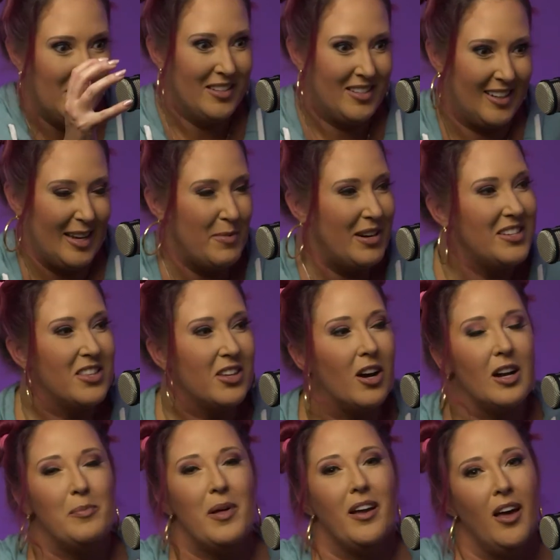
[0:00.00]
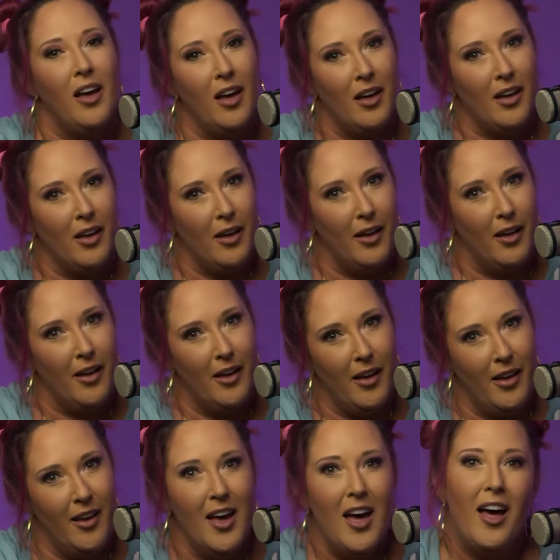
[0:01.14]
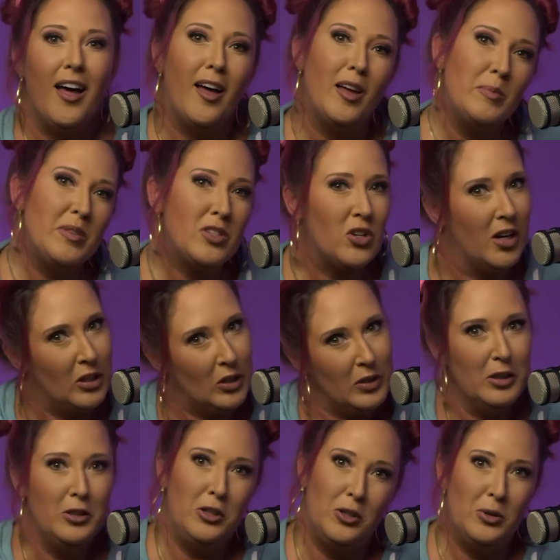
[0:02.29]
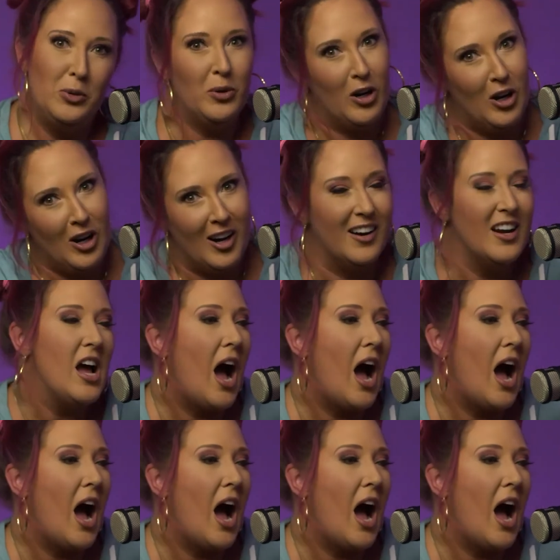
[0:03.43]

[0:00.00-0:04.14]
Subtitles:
slam it into the car, and I'm like, ha ha, I'm stronger than you are.